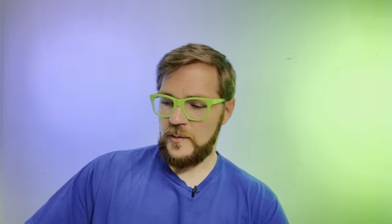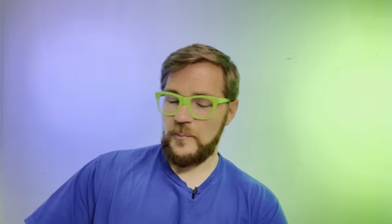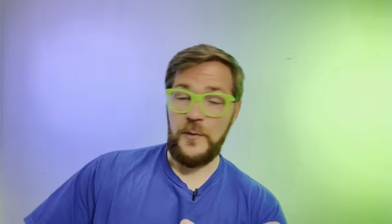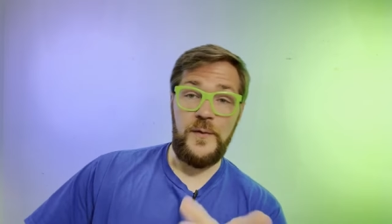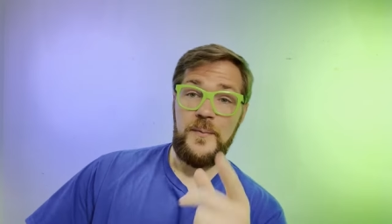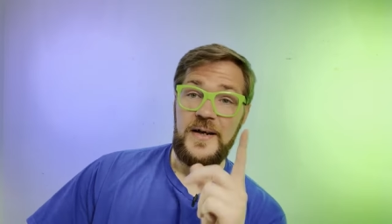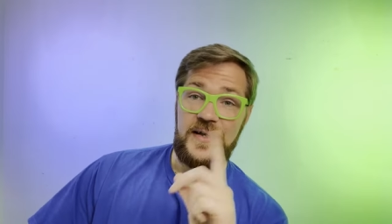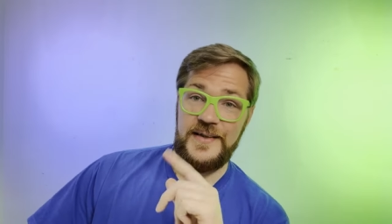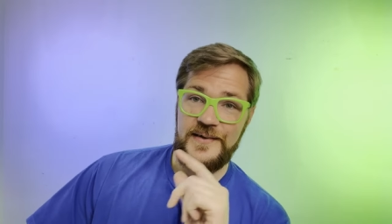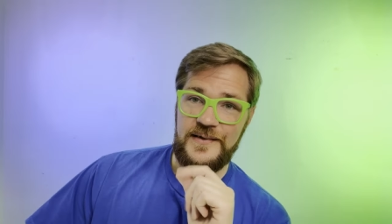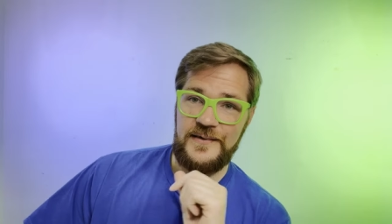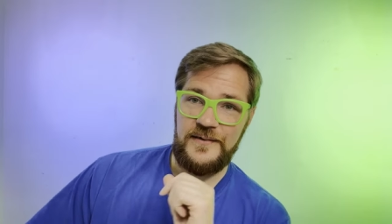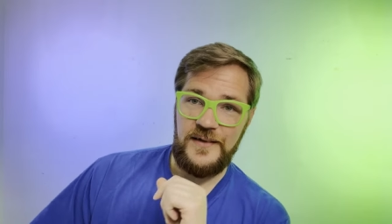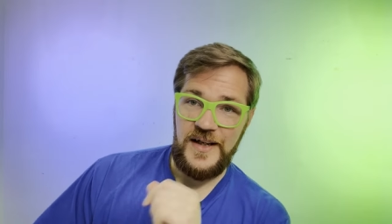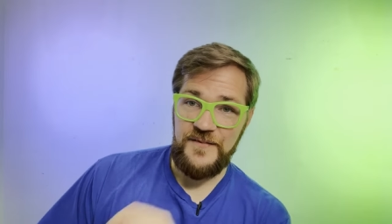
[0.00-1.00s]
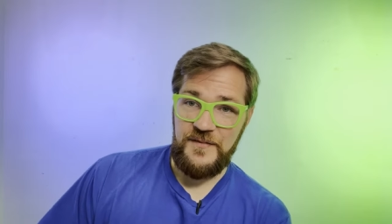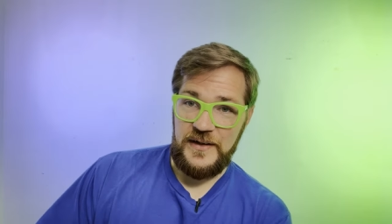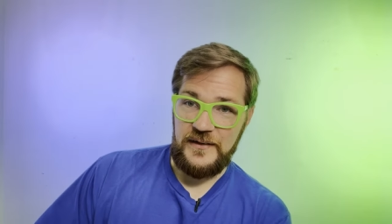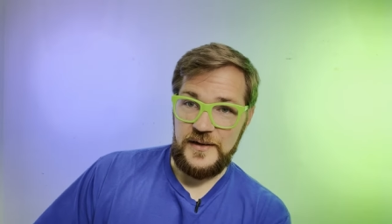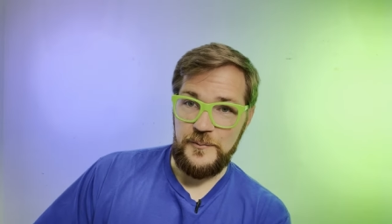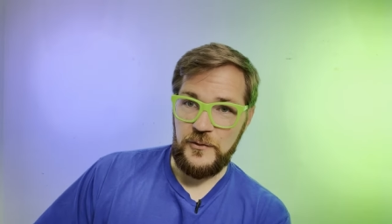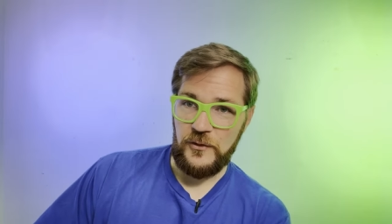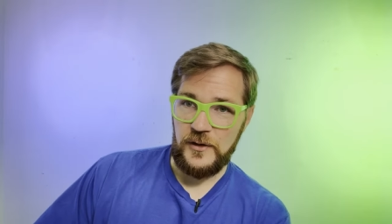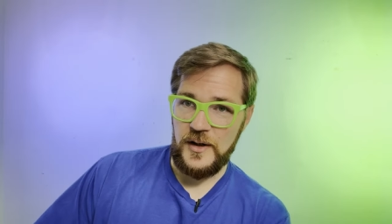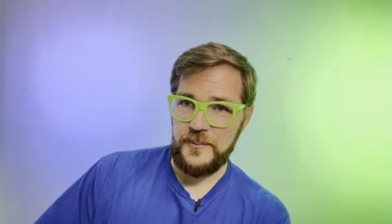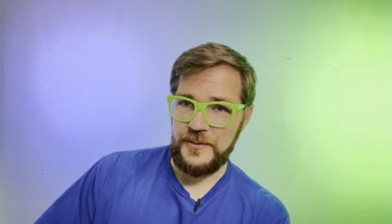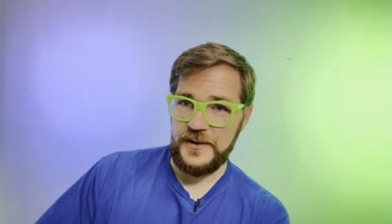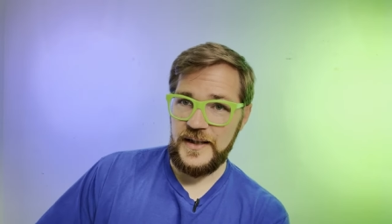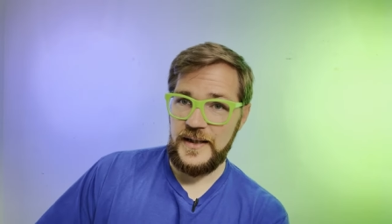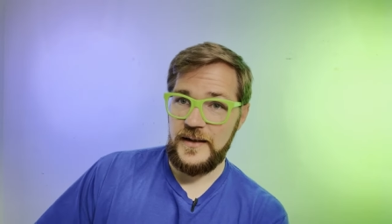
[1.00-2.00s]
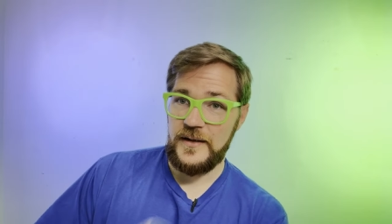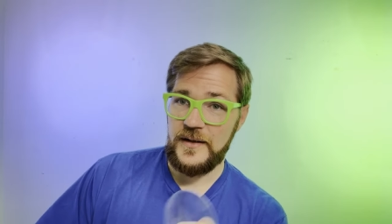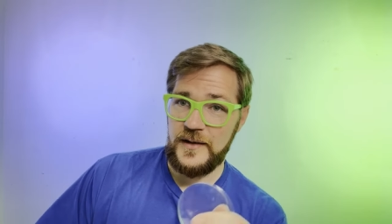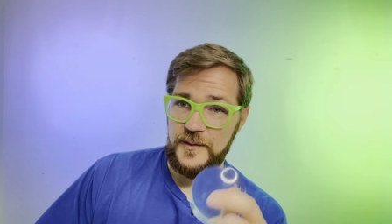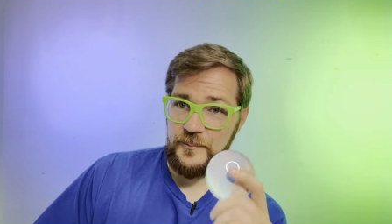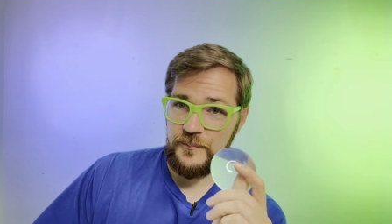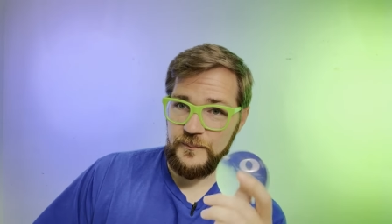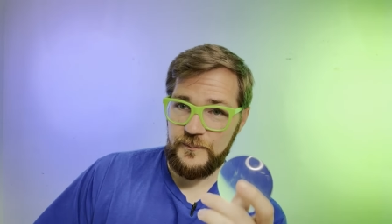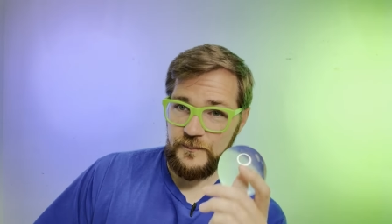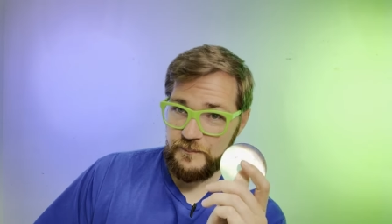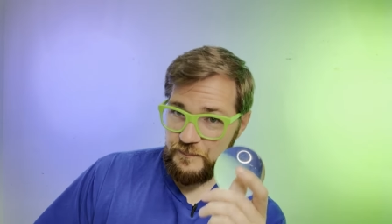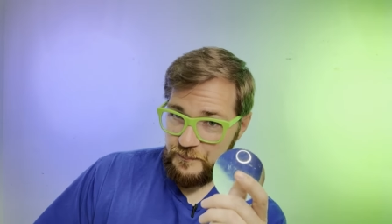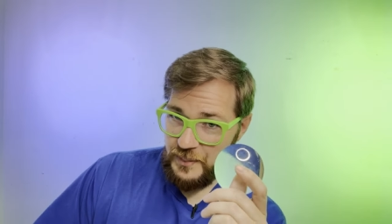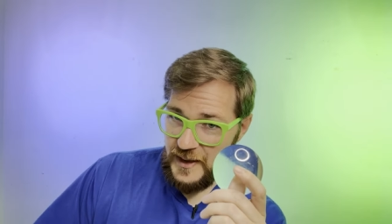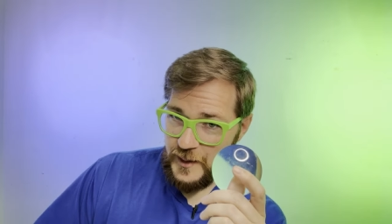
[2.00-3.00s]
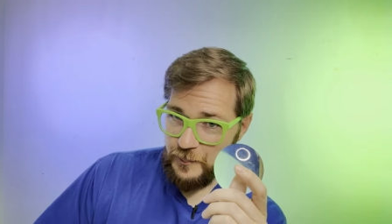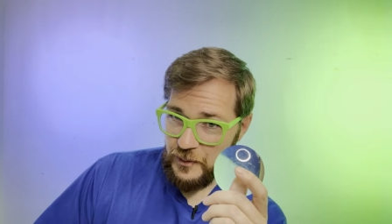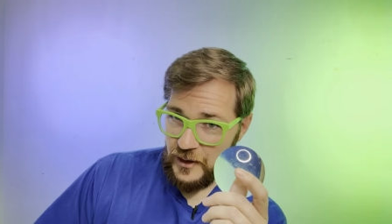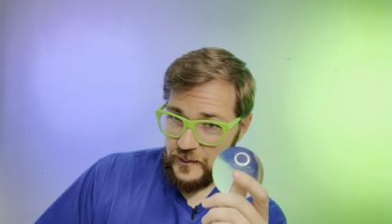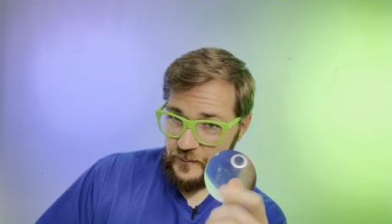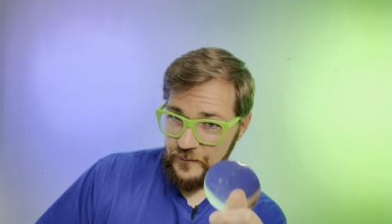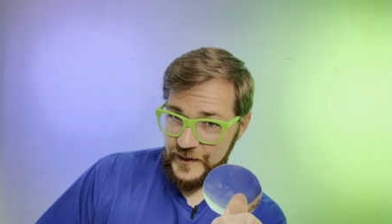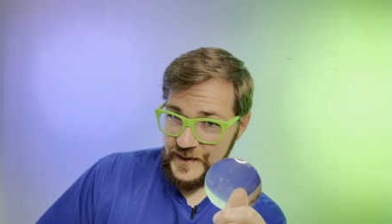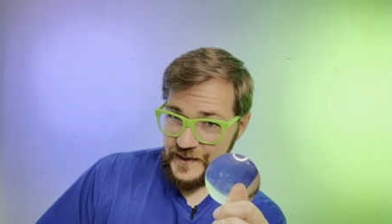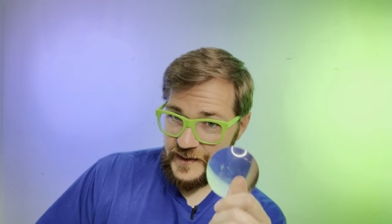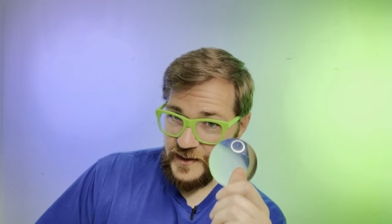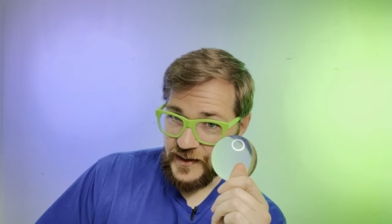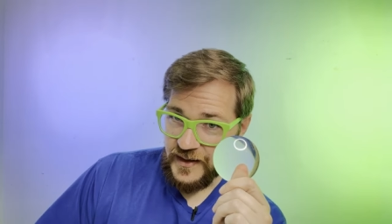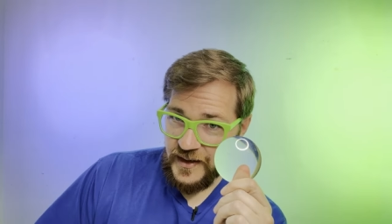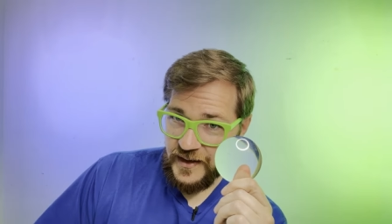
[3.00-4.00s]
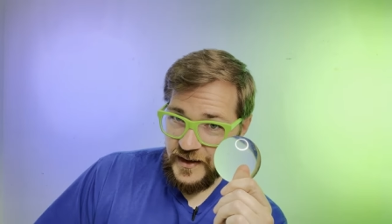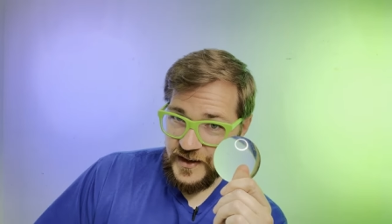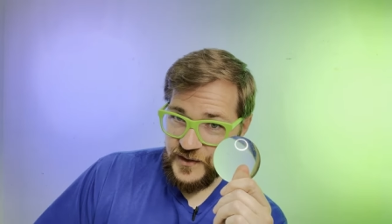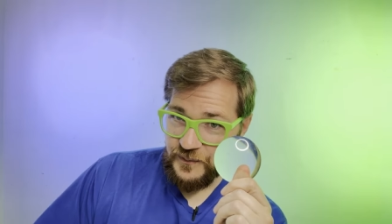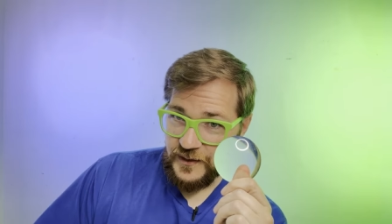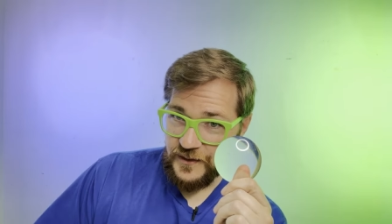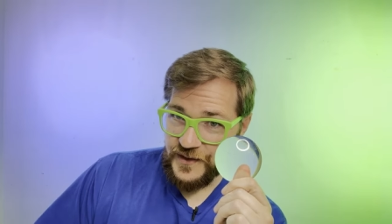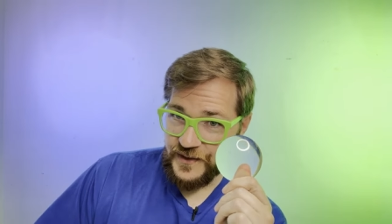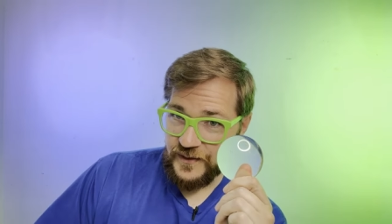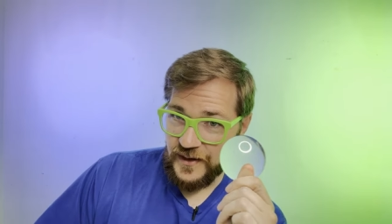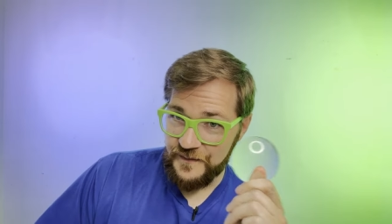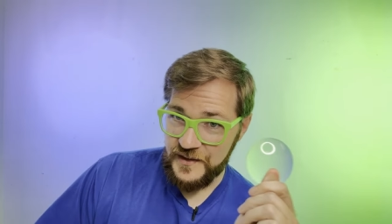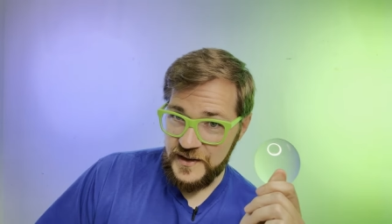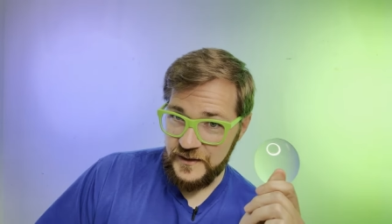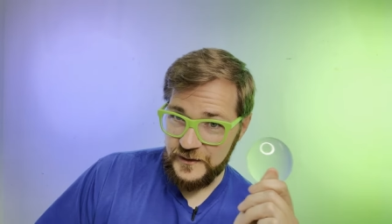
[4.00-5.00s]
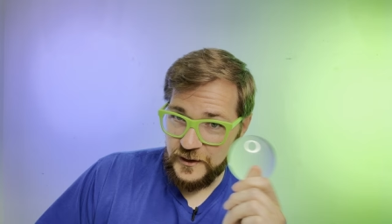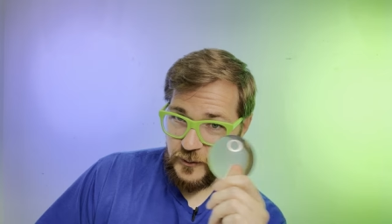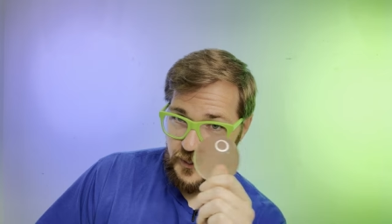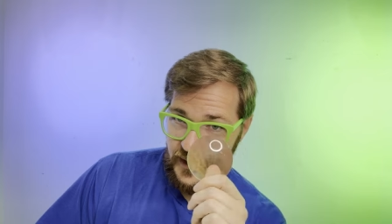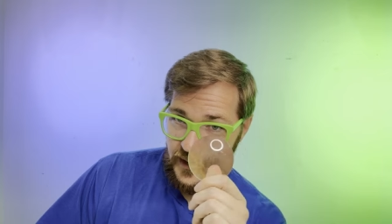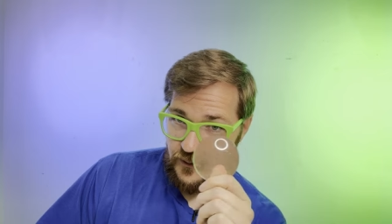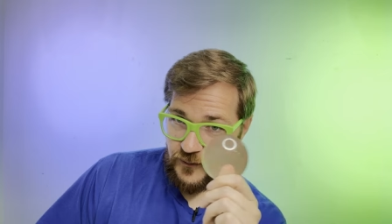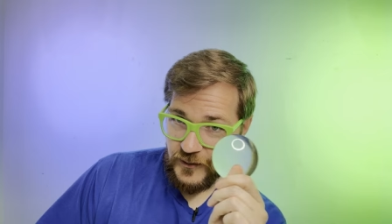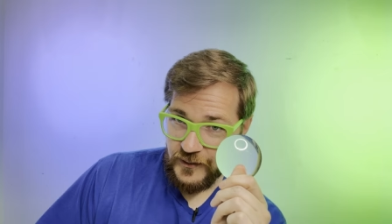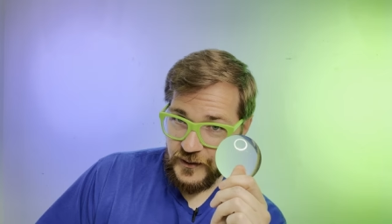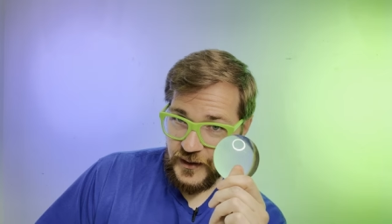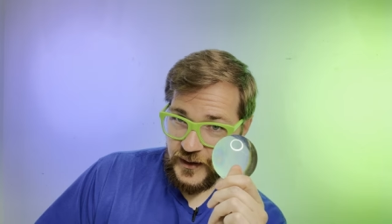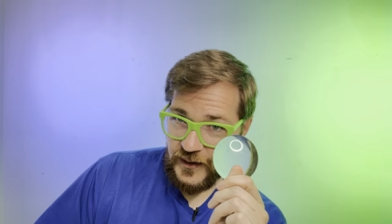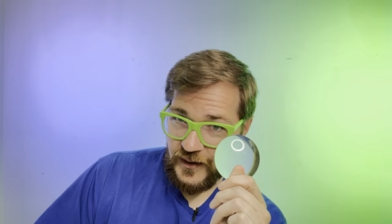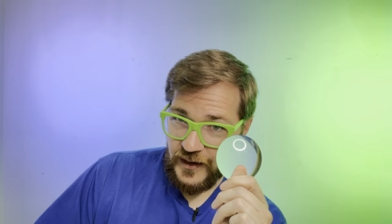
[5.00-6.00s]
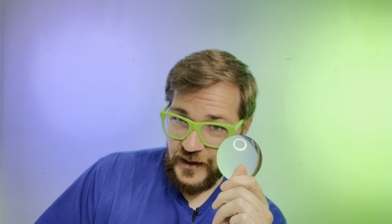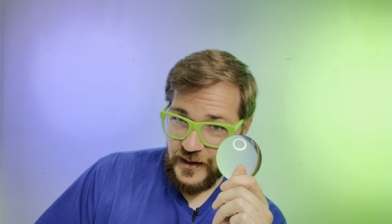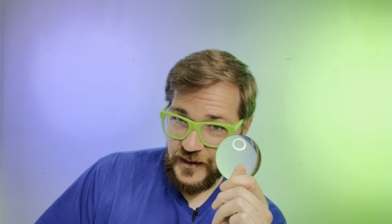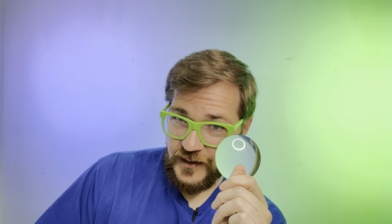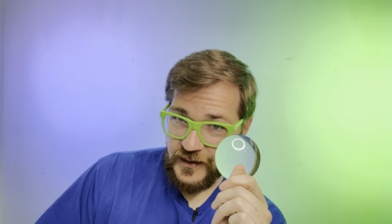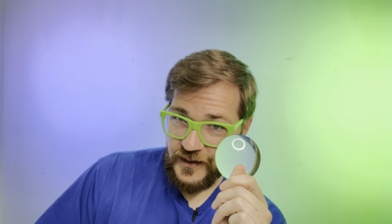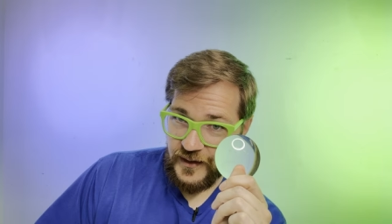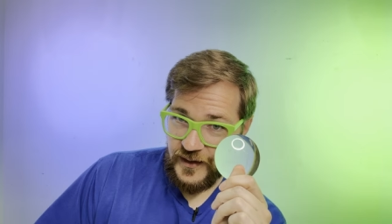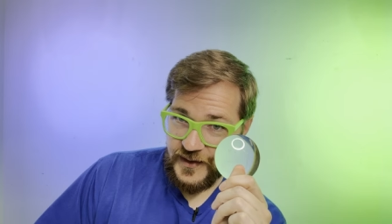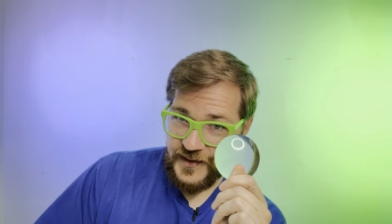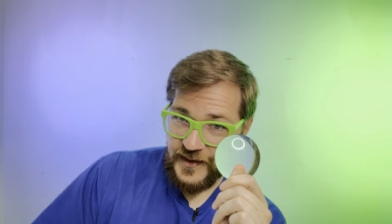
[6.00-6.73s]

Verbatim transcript: But we make it infinitely more complicated. The big problem we see is when there's a lot of cylinder power and it